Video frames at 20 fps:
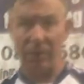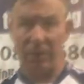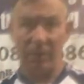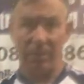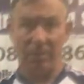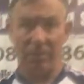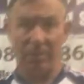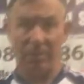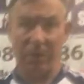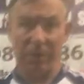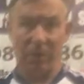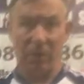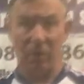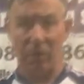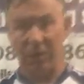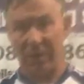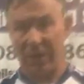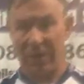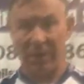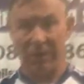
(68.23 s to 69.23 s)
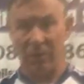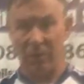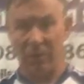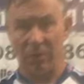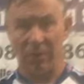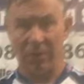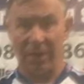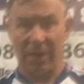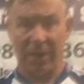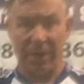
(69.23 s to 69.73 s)
of the be all or the end all
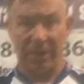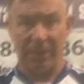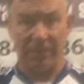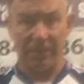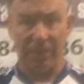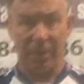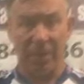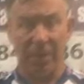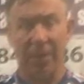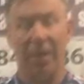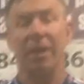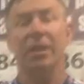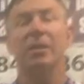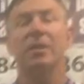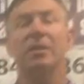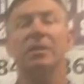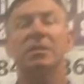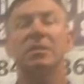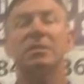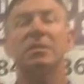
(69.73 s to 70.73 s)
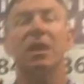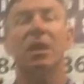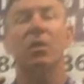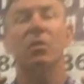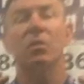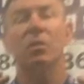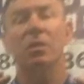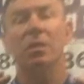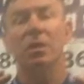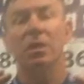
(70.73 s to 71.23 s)
of the day. Yeah.
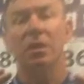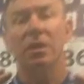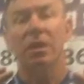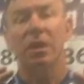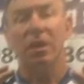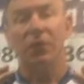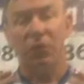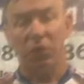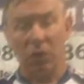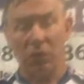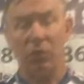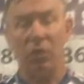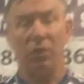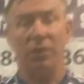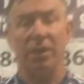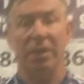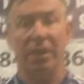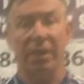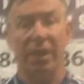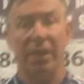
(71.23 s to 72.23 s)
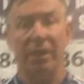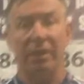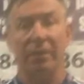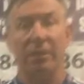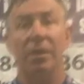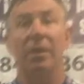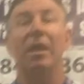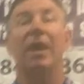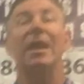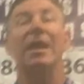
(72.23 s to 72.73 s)
So if you've got the kit,
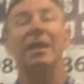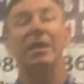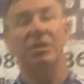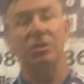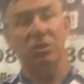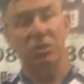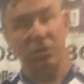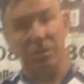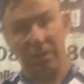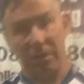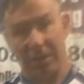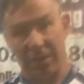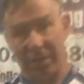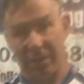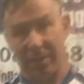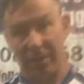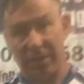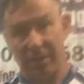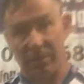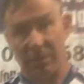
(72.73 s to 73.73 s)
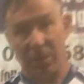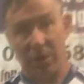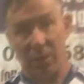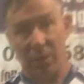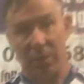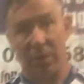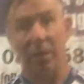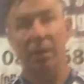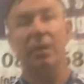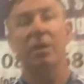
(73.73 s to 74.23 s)
at least you can get them
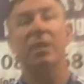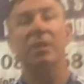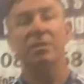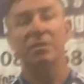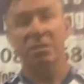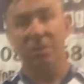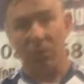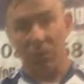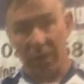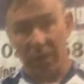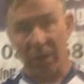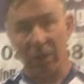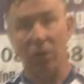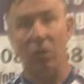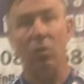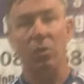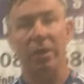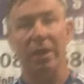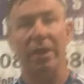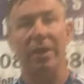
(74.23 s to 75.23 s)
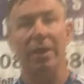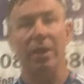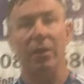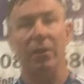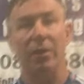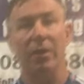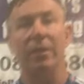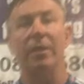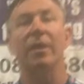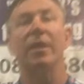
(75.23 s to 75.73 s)
going, so we can all get
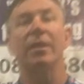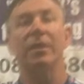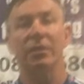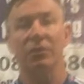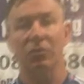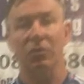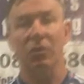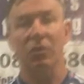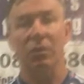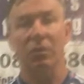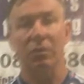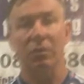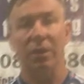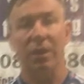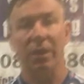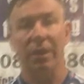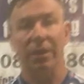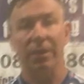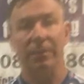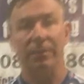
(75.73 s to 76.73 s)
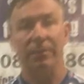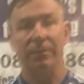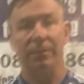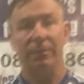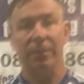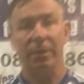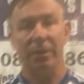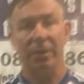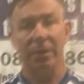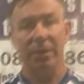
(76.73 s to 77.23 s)
going and enjoy the ride.
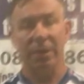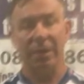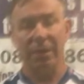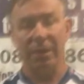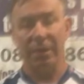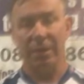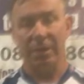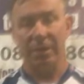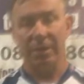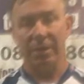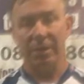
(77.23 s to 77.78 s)
Okay.